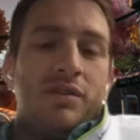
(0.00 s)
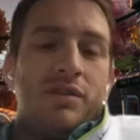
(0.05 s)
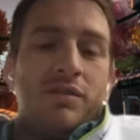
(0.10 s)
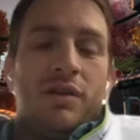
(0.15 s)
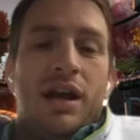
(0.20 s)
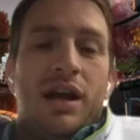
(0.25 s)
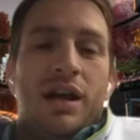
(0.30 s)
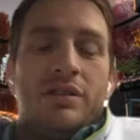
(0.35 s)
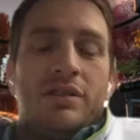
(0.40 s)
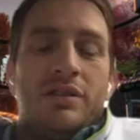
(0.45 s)
in
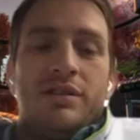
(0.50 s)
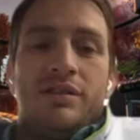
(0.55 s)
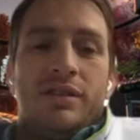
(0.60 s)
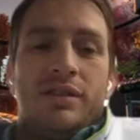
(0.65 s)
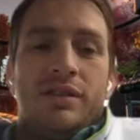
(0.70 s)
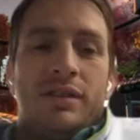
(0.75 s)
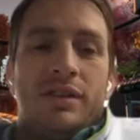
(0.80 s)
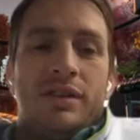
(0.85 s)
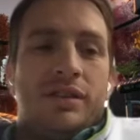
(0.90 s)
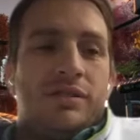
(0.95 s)
terms of
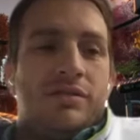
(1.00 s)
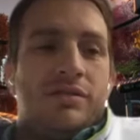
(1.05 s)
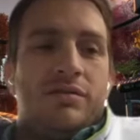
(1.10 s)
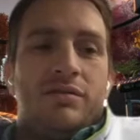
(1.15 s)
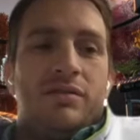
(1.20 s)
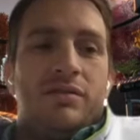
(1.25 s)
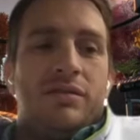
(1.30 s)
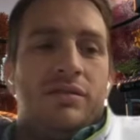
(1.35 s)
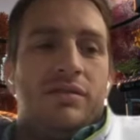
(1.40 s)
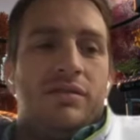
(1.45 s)
routes, I
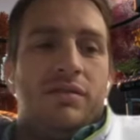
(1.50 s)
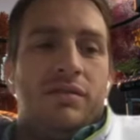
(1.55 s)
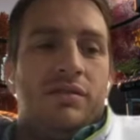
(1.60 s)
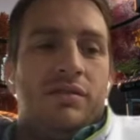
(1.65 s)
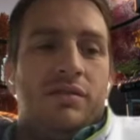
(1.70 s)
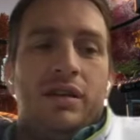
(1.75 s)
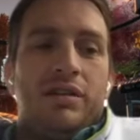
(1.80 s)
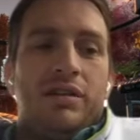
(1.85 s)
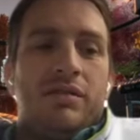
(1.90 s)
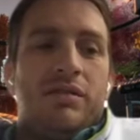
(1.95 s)
think
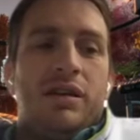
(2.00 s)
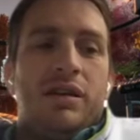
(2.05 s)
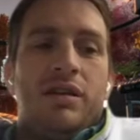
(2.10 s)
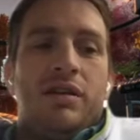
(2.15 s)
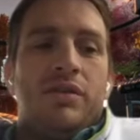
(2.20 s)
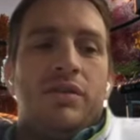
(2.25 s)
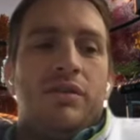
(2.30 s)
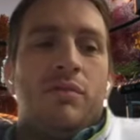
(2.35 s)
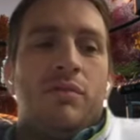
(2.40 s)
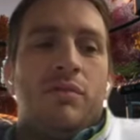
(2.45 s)
like
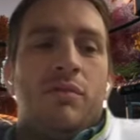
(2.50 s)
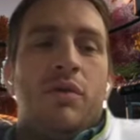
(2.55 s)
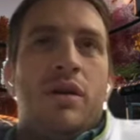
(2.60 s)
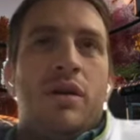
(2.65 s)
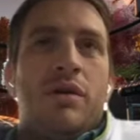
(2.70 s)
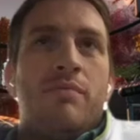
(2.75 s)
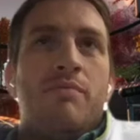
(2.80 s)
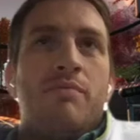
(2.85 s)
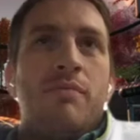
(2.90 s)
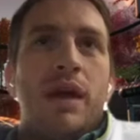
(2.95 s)
you hit on the
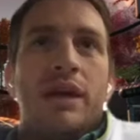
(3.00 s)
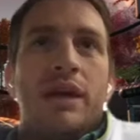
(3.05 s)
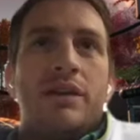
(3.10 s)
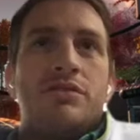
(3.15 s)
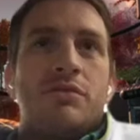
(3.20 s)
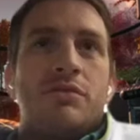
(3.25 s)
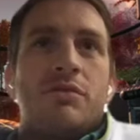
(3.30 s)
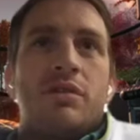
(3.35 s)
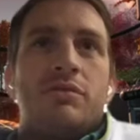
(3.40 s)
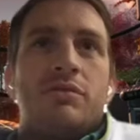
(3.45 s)
one
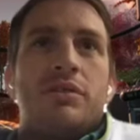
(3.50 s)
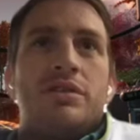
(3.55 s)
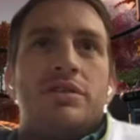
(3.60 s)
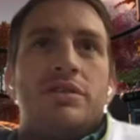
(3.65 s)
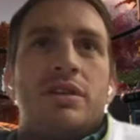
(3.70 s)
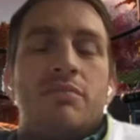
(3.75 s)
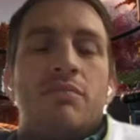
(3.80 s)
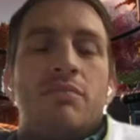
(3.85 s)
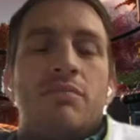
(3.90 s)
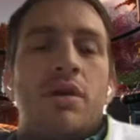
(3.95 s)
major one
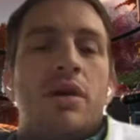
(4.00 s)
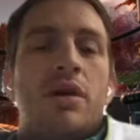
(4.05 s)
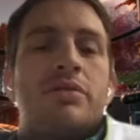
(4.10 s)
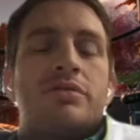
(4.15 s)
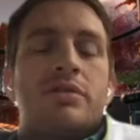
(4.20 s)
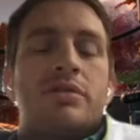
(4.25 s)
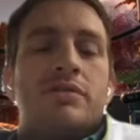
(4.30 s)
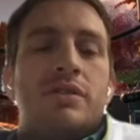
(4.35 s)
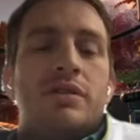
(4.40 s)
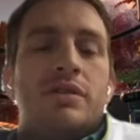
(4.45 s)
we see
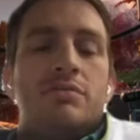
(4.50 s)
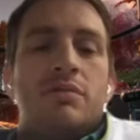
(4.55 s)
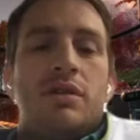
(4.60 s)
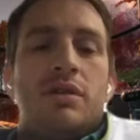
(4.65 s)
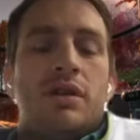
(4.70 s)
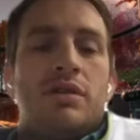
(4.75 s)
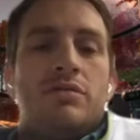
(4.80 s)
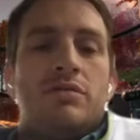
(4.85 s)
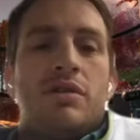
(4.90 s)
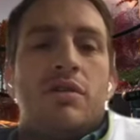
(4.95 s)
most of
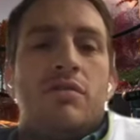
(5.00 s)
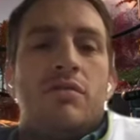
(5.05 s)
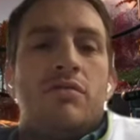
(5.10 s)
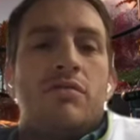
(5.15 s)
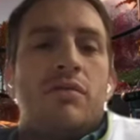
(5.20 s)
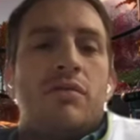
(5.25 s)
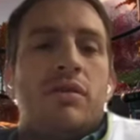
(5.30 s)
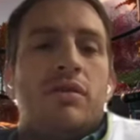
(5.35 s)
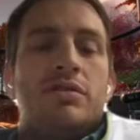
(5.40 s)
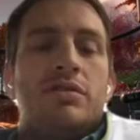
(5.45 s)
these
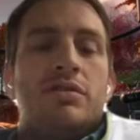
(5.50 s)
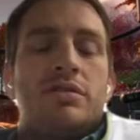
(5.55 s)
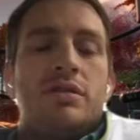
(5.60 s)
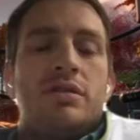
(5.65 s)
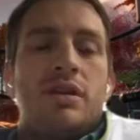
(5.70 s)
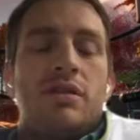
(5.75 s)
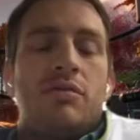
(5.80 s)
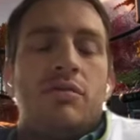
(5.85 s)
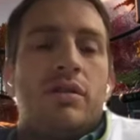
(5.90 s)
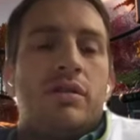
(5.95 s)
millionaires own real
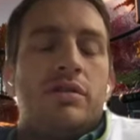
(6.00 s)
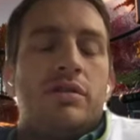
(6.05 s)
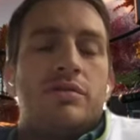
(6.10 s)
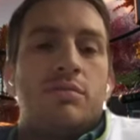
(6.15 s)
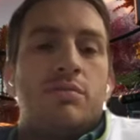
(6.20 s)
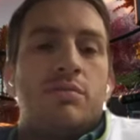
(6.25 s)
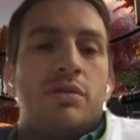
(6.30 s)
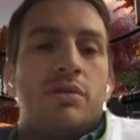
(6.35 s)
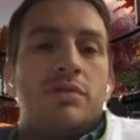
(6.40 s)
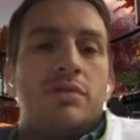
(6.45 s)
estate
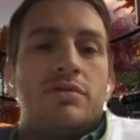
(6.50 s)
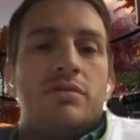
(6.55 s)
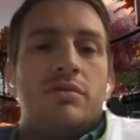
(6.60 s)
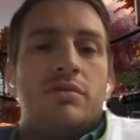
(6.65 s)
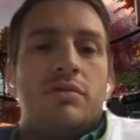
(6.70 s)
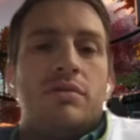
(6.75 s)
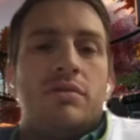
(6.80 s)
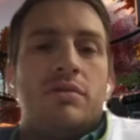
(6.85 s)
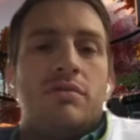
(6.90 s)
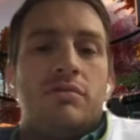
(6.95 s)
whether it's a
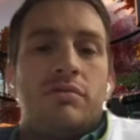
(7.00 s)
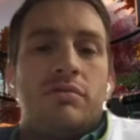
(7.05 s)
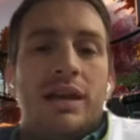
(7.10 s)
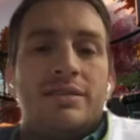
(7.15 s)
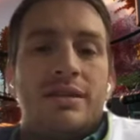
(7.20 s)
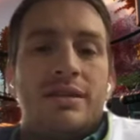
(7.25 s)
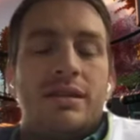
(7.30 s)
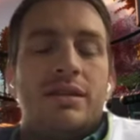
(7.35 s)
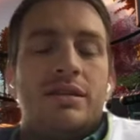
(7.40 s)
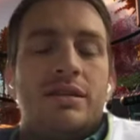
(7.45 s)

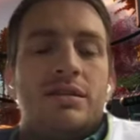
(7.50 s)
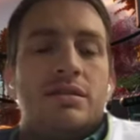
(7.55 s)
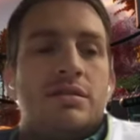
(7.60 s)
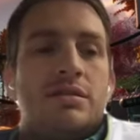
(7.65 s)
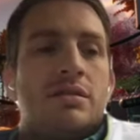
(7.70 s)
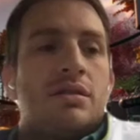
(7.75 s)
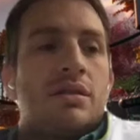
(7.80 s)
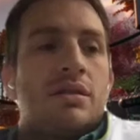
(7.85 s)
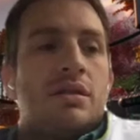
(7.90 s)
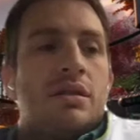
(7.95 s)
personal
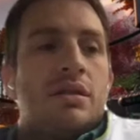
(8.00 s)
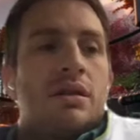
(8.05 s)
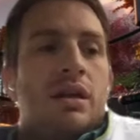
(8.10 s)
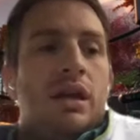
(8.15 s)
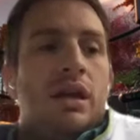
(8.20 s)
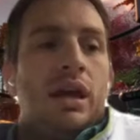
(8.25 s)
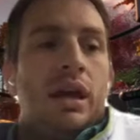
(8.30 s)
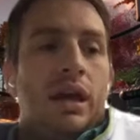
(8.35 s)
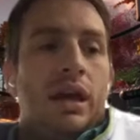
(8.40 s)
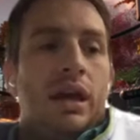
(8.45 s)
residence
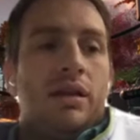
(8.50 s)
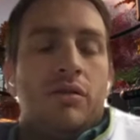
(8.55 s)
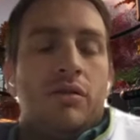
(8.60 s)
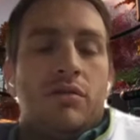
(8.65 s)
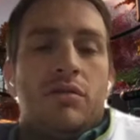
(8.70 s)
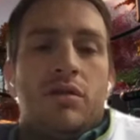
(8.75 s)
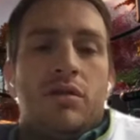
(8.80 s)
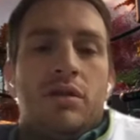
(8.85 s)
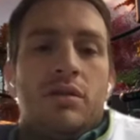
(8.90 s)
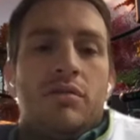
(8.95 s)
and
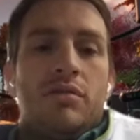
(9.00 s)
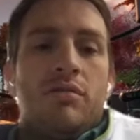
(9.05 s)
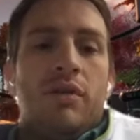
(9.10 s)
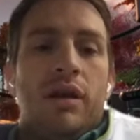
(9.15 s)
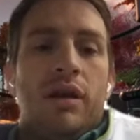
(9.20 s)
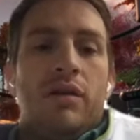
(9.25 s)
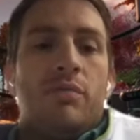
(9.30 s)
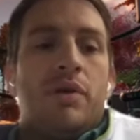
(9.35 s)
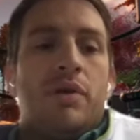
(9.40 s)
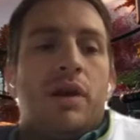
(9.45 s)
or
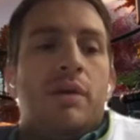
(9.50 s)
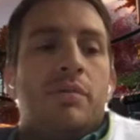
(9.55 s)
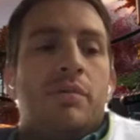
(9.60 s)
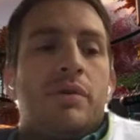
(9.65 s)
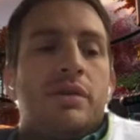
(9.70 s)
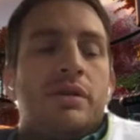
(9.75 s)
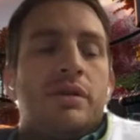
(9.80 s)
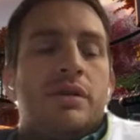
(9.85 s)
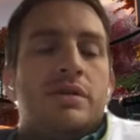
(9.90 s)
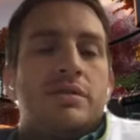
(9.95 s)
rental
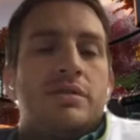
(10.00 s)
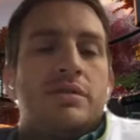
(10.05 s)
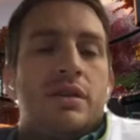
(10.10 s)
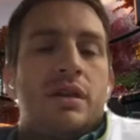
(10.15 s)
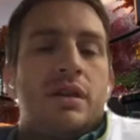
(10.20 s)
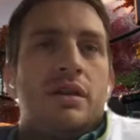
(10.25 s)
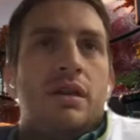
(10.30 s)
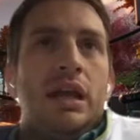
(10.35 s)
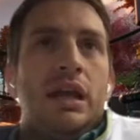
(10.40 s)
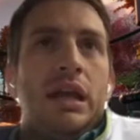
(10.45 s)

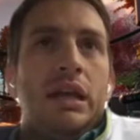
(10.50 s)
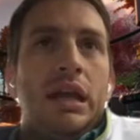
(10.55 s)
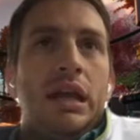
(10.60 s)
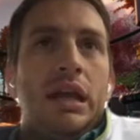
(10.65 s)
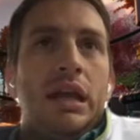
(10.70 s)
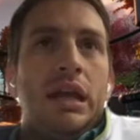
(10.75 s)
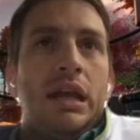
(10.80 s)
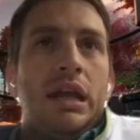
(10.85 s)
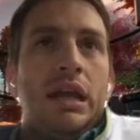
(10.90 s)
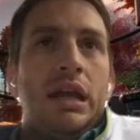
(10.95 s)
properties and
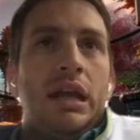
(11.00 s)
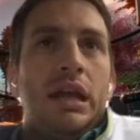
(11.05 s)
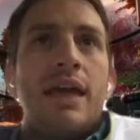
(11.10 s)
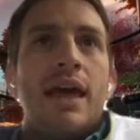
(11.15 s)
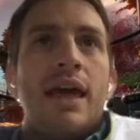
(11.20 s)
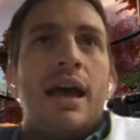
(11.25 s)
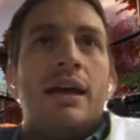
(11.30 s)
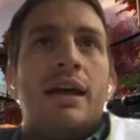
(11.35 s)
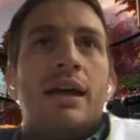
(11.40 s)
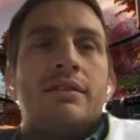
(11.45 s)
in
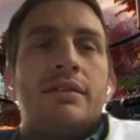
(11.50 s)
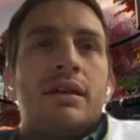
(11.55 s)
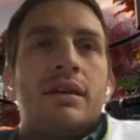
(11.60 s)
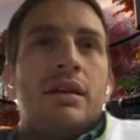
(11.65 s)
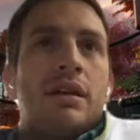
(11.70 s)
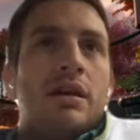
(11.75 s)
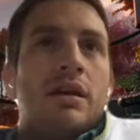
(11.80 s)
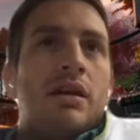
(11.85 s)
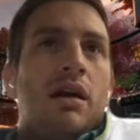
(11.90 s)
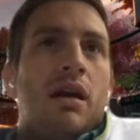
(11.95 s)
in
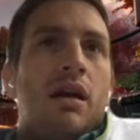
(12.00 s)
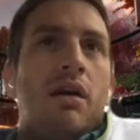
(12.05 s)
that